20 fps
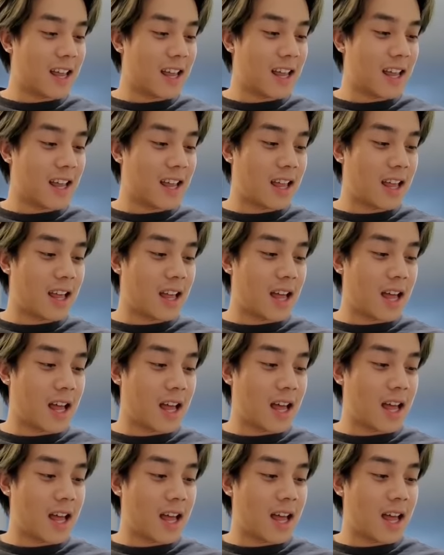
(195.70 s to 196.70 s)

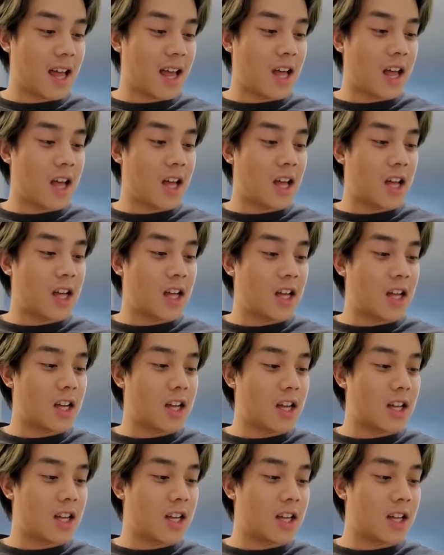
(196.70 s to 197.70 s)

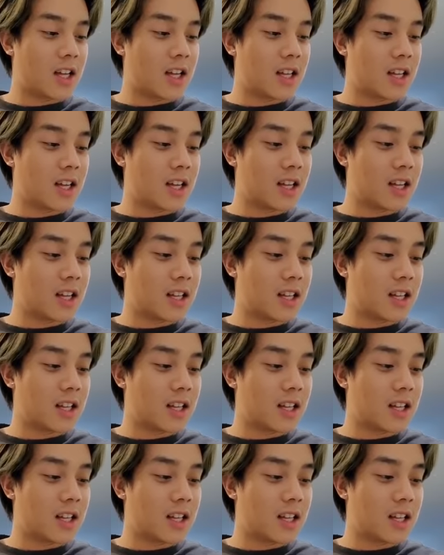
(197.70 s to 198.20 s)
[no speech]